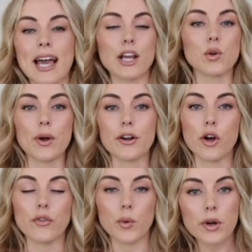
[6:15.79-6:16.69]
I could wear it
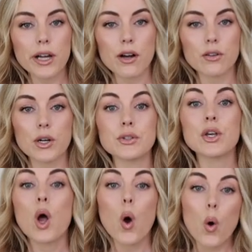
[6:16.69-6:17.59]
over workout clothes,
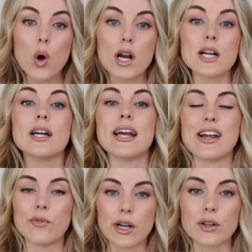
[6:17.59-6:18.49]
or
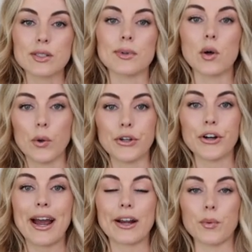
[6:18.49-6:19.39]
if we go somewhere
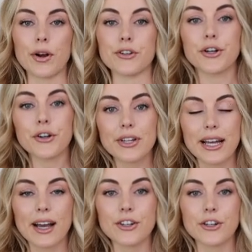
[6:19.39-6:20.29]
colder, I could wear a
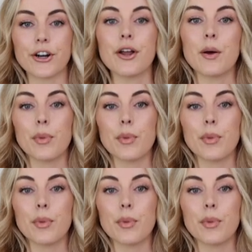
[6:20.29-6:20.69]
turtleneck under,